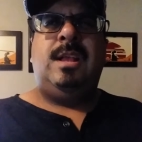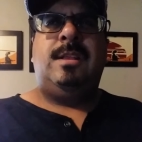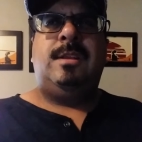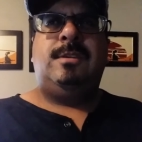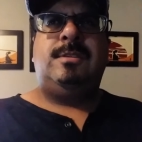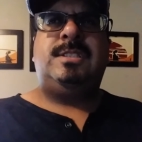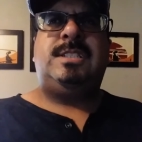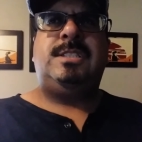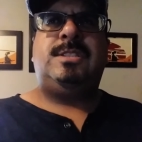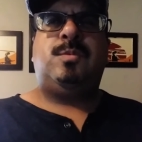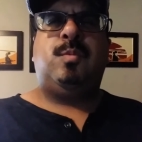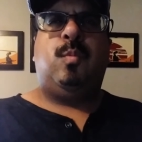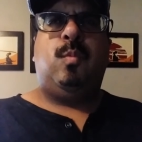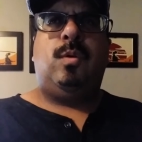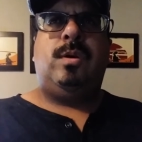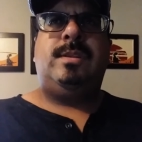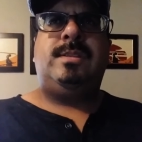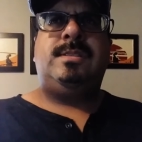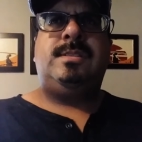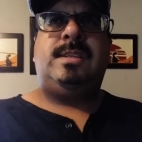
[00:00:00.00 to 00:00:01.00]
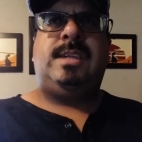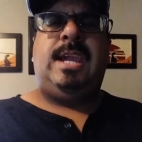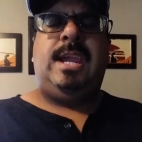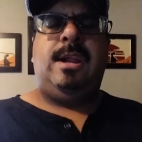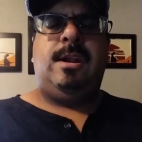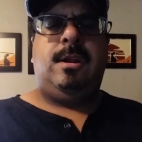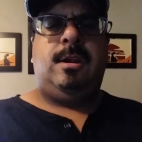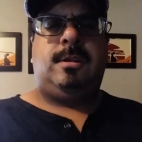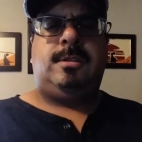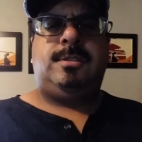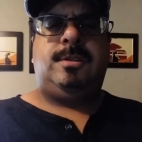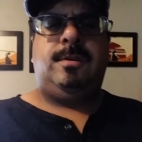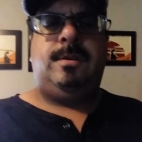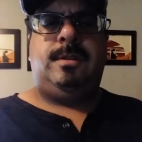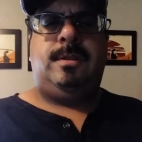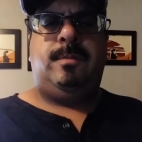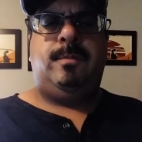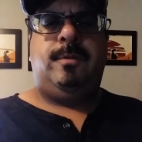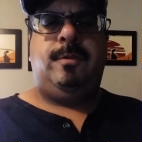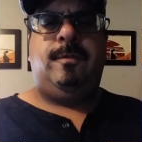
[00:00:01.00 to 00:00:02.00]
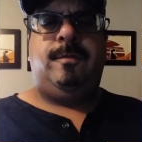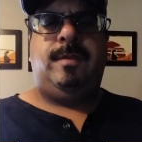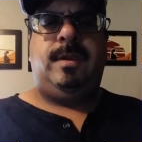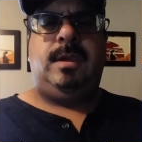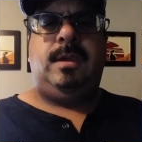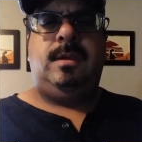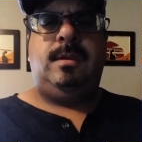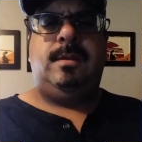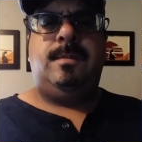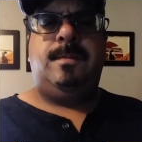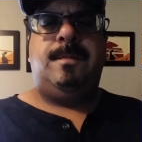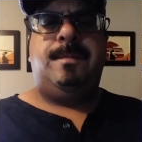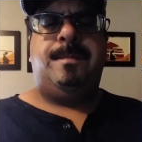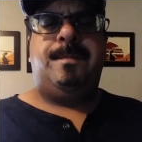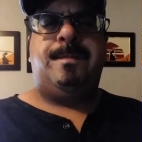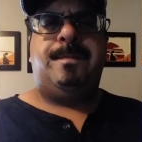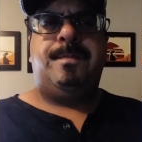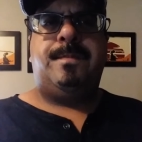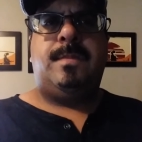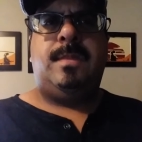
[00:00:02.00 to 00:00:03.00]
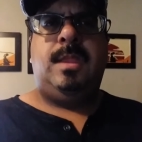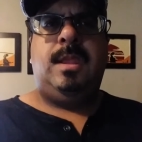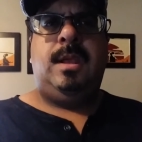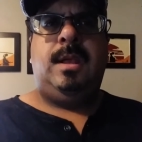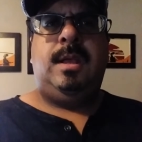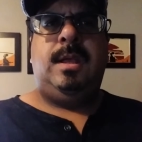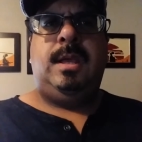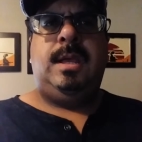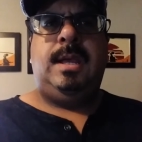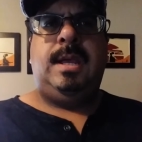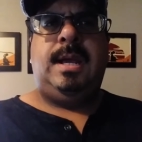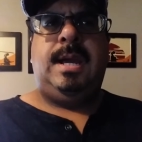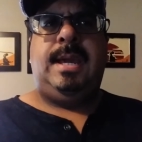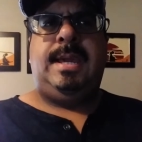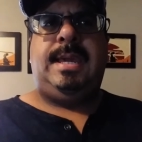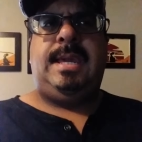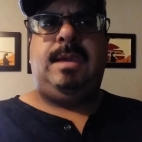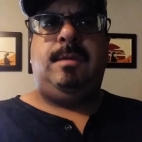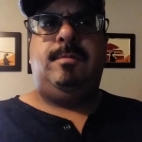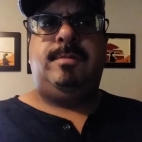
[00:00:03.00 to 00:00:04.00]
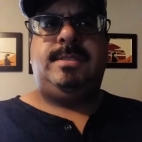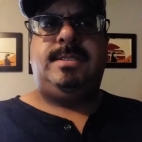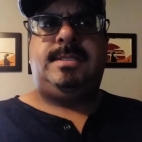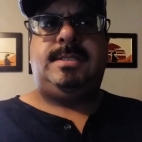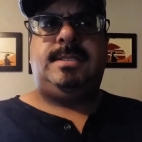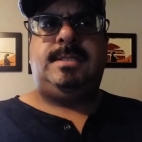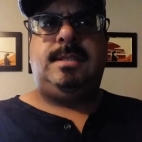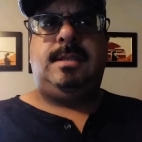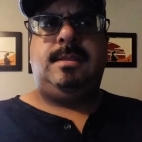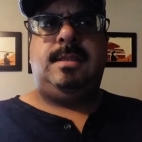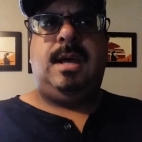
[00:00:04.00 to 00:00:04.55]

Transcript: this one character in the movie. He was